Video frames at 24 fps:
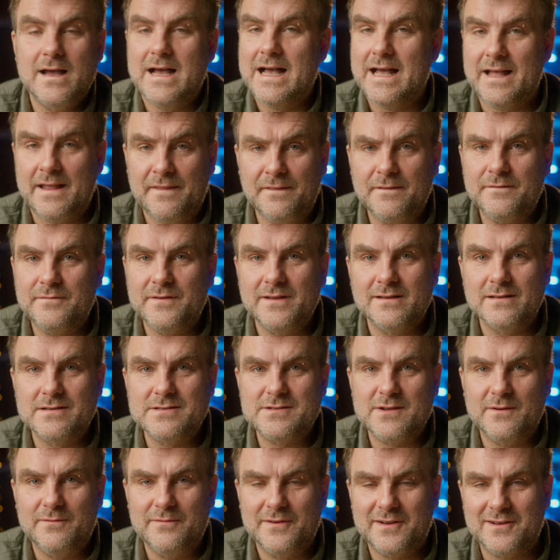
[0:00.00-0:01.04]
And
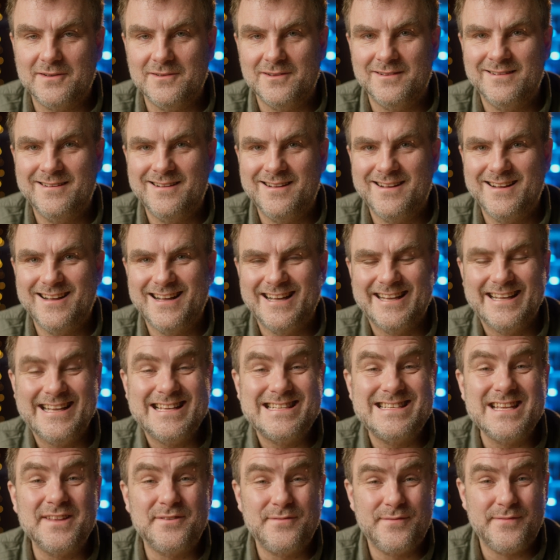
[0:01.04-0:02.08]
philosophical,
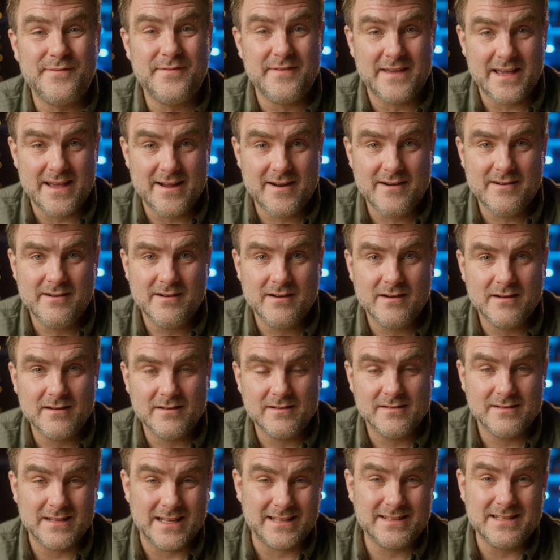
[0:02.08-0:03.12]
is it fair
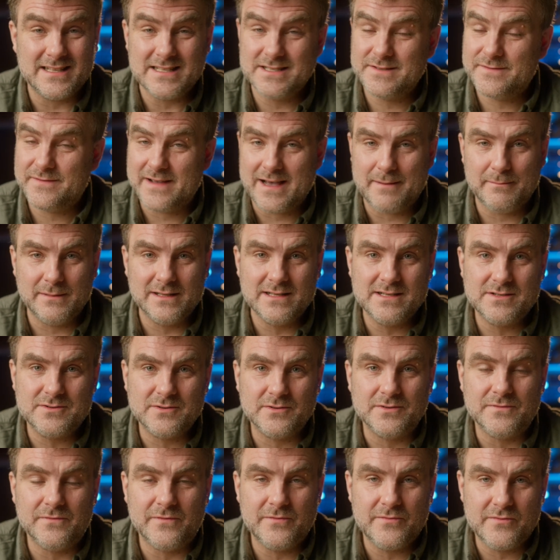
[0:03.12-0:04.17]
that this family
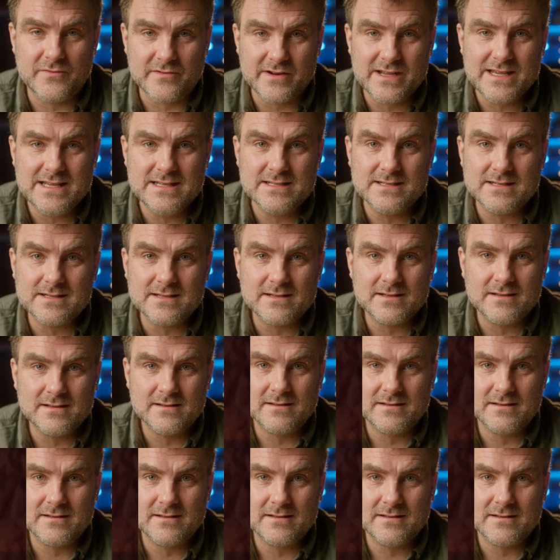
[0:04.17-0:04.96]
should freeze?